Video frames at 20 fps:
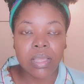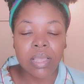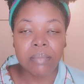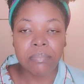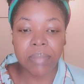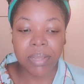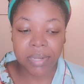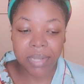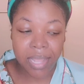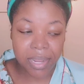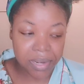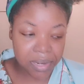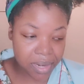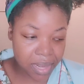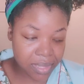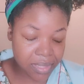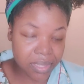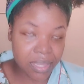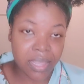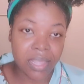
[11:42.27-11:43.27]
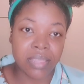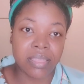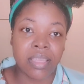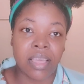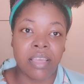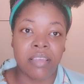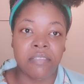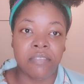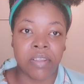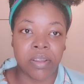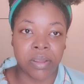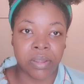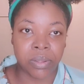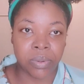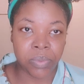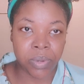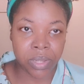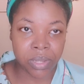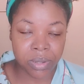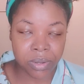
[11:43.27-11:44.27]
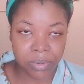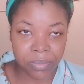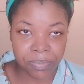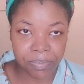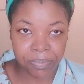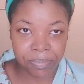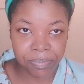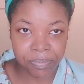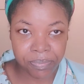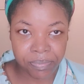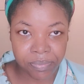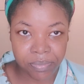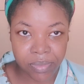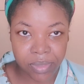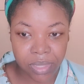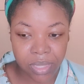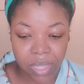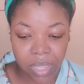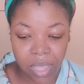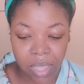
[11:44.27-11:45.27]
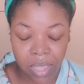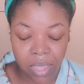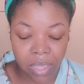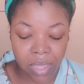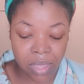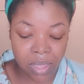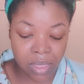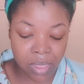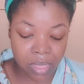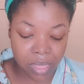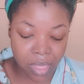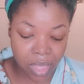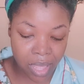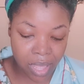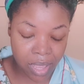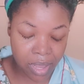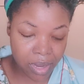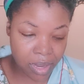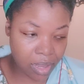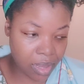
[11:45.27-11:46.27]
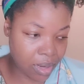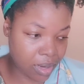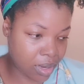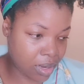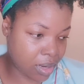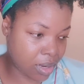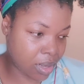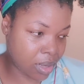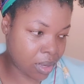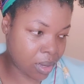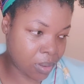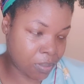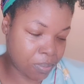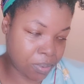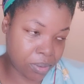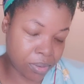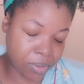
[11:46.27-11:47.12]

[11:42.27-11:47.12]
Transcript: My dad did not take that very well. And that ended up,